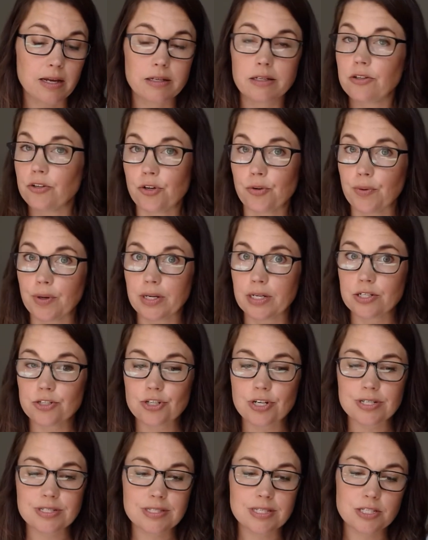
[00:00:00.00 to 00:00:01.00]
You don't want to
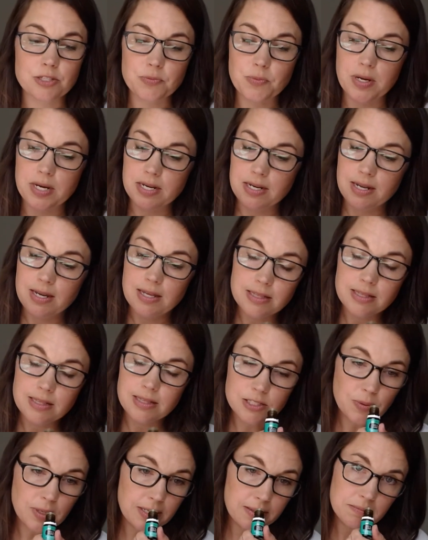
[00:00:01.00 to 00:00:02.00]
adjust this one.
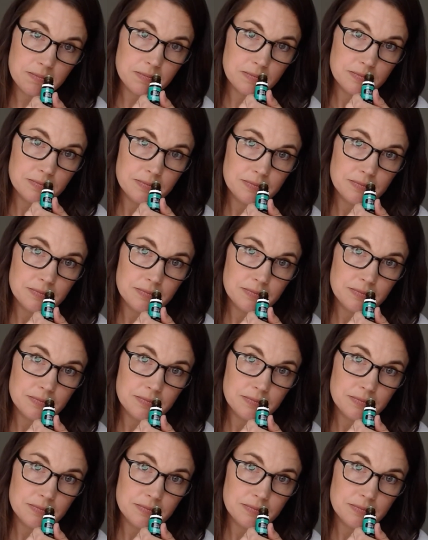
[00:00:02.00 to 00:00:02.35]
This one,